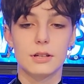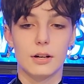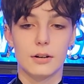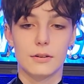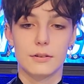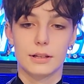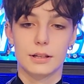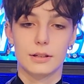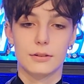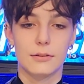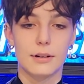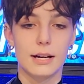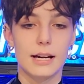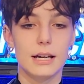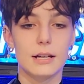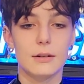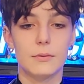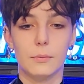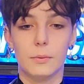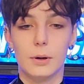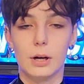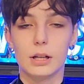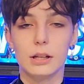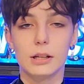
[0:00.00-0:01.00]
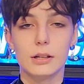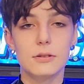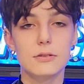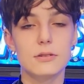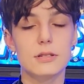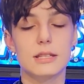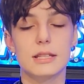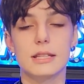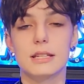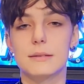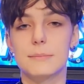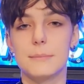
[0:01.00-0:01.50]
Conan Gray, and
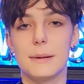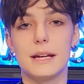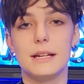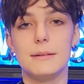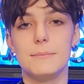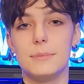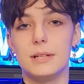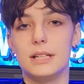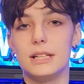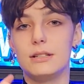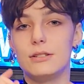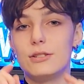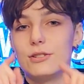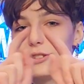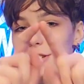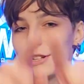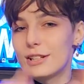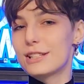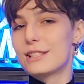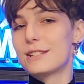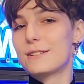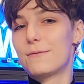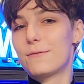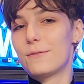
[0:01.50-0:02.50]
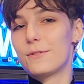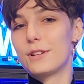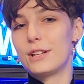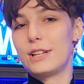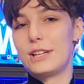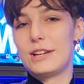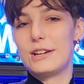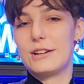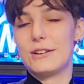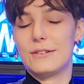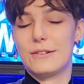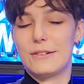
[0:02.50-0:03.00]
Wallows, this may be just for
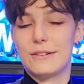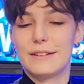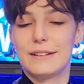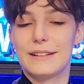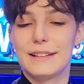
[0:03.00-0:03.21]
you.